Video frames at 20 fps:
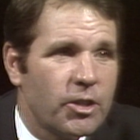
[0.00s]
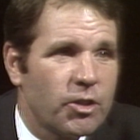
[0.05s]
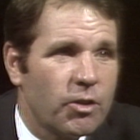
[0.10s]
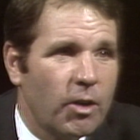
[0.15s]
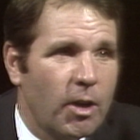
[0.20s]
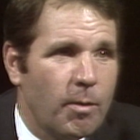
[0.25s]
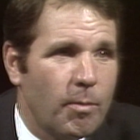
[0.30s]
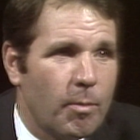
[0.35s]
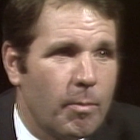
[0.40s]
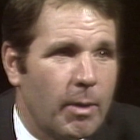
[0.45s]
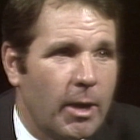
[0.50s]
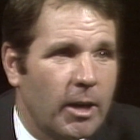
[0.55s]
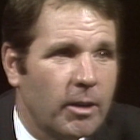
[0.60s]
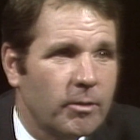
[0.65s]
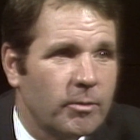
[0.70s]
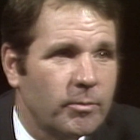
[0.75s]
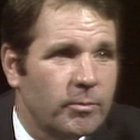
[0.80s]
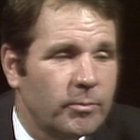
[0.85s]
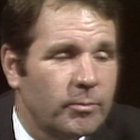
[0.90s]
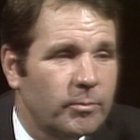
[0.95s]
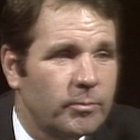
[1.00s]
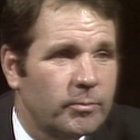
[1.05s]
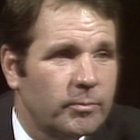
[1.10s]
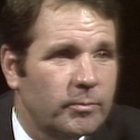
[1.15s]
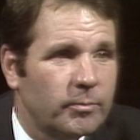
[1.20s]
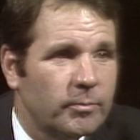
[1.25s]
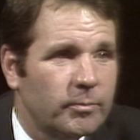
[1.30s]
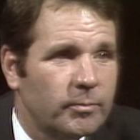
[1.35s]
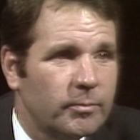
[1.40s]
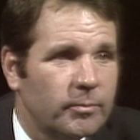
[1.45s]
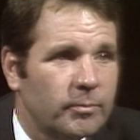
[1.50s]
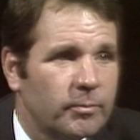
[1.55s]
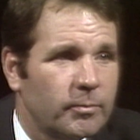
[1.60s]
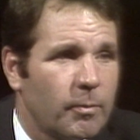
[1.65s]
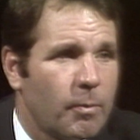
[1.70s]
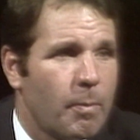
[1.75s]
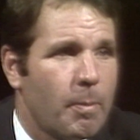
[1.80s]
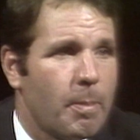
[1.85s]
scream about. Yeah.